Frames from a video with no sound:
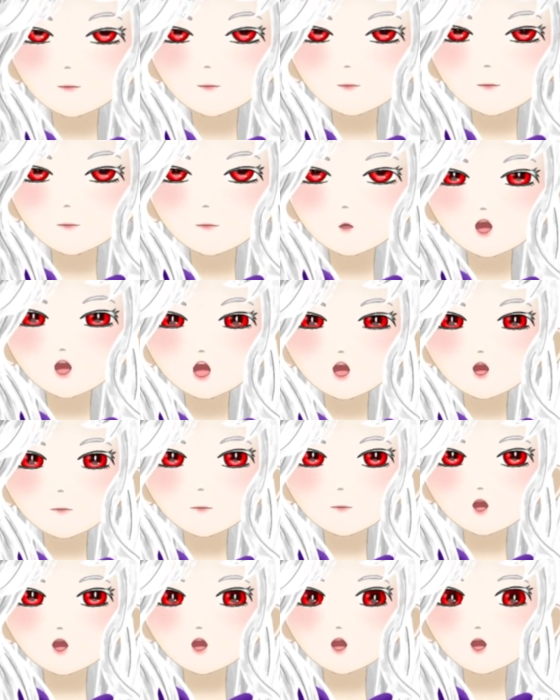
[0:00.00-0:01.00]
Can't do much
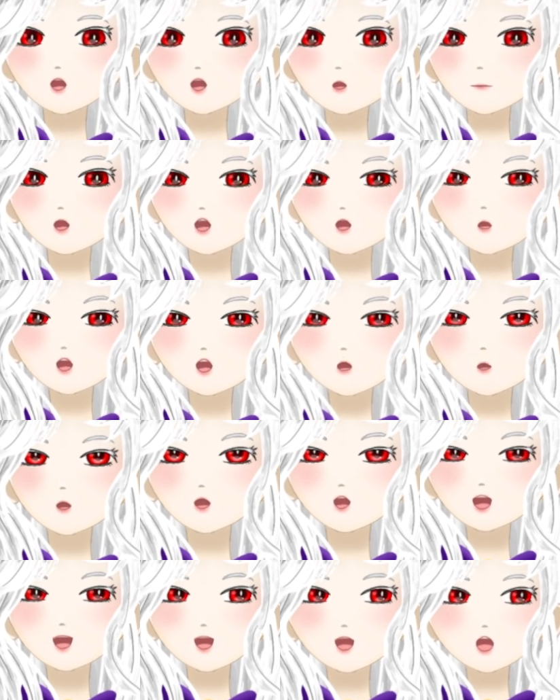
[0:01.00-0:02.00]
soda anymore. It makes me feel
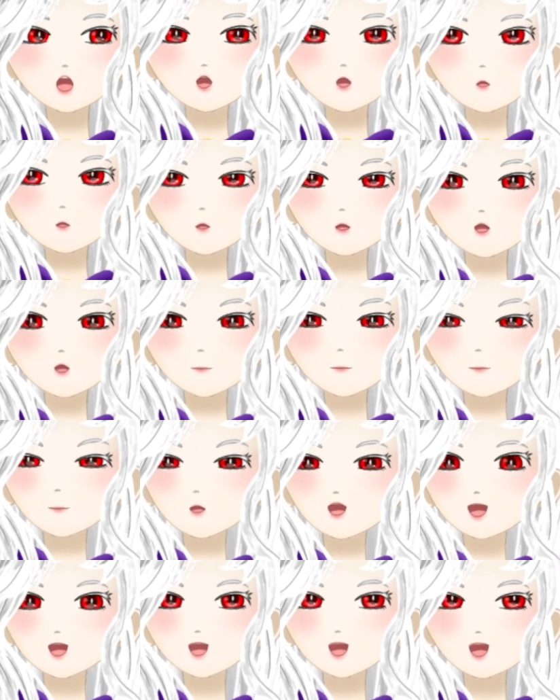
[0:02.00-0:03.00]
like a loser.
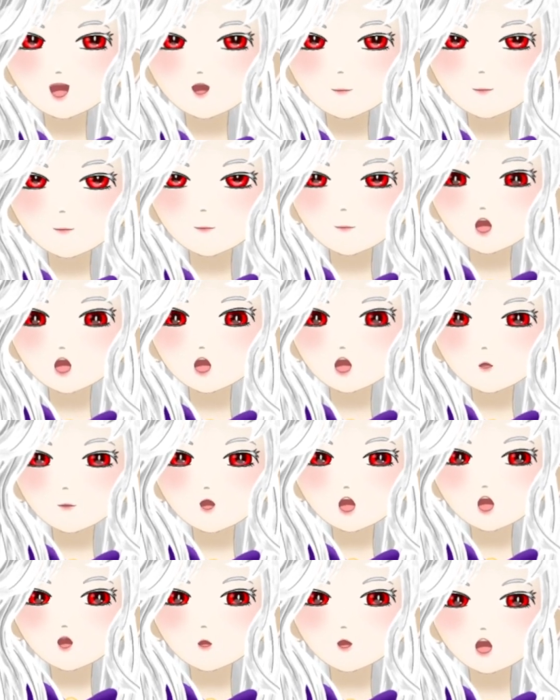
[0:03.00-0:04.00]
Doesn't it? Doesn't it make
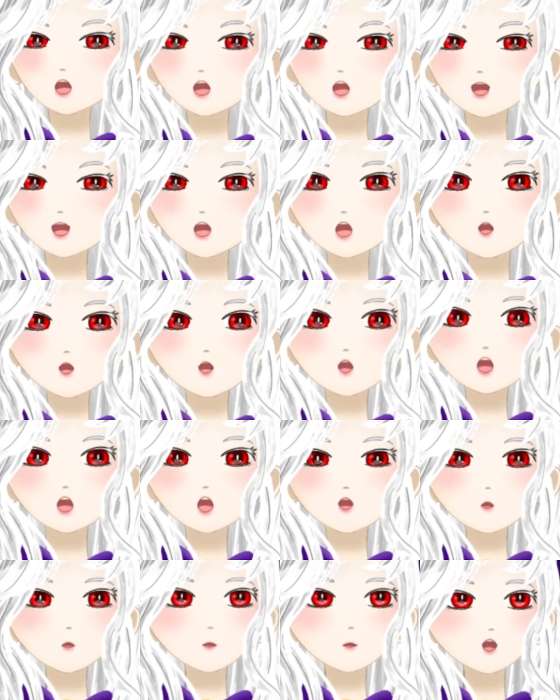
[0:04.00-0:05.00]
you feel like a loser?
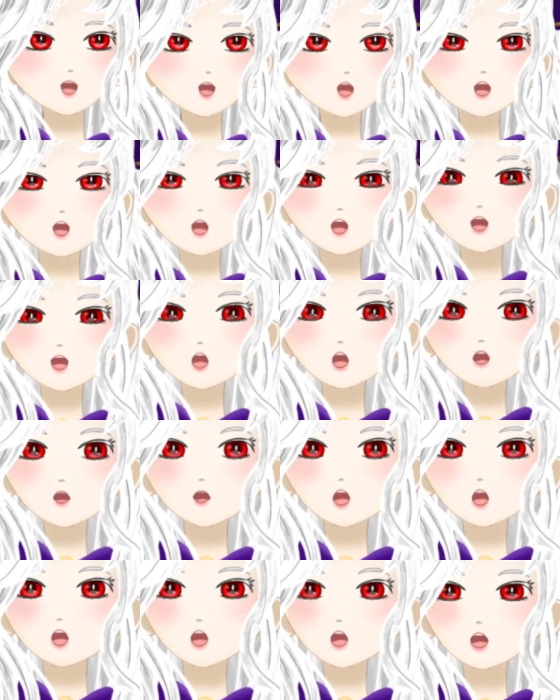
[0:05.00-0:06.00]
That you can't
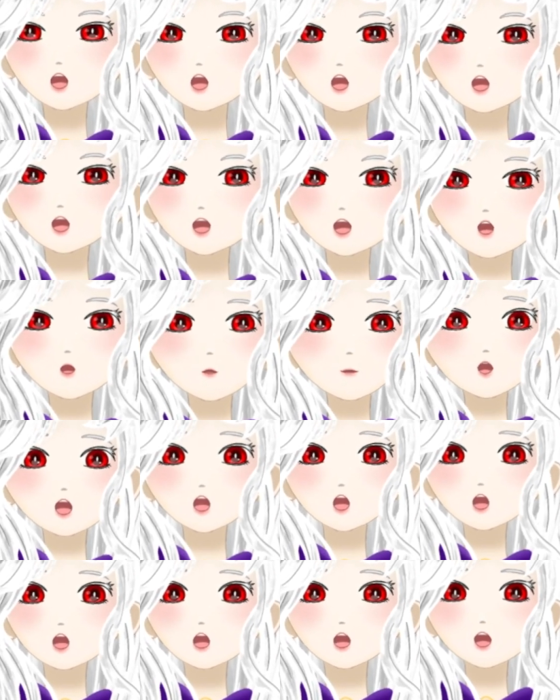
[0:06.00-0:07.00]
drink, like, a bunch
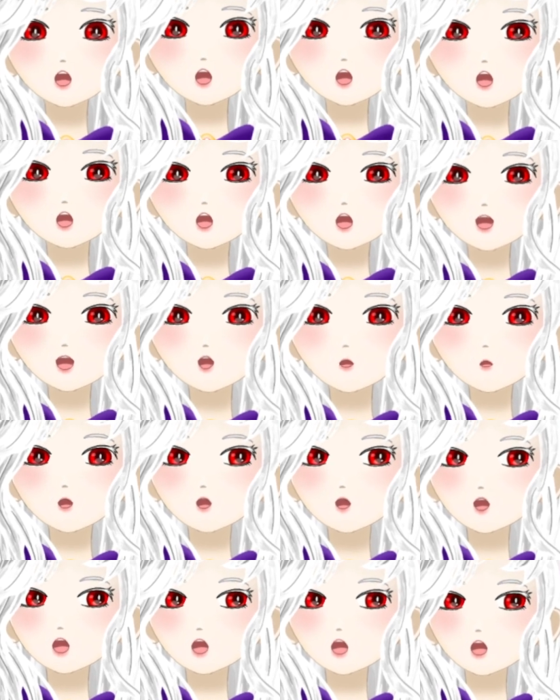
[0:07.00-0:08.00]
of soda
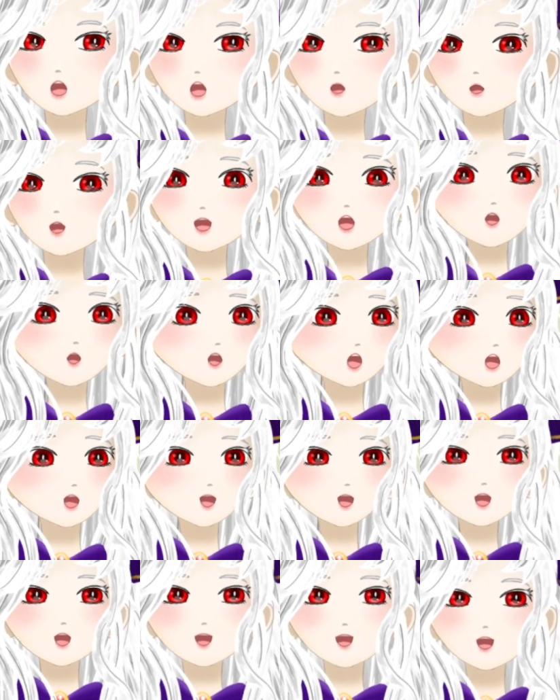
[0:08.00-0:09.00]
anymore? When I was a
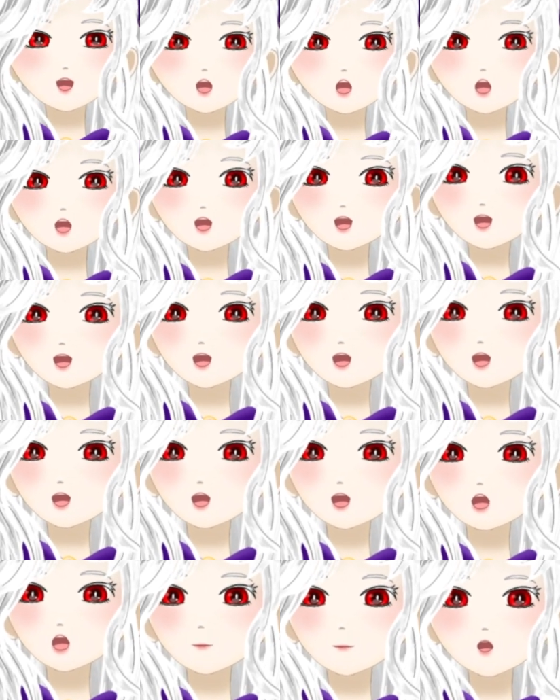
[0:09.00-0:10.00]
kid, I could.
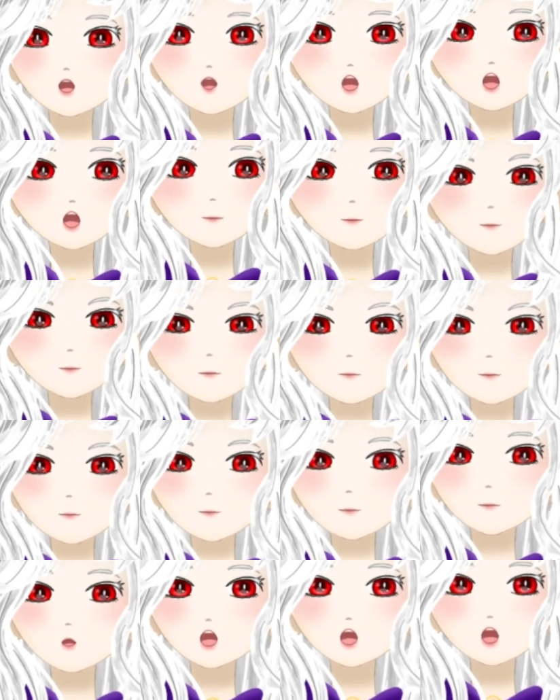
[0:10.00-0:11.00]
I would have
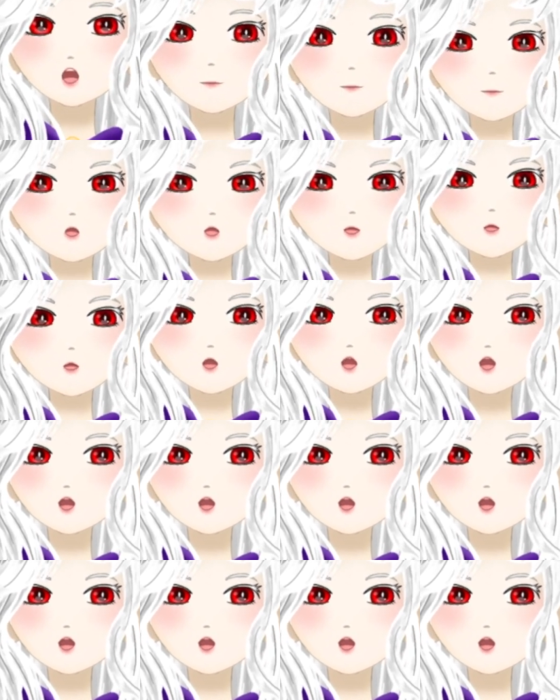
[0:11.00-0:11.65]
multiple sodas.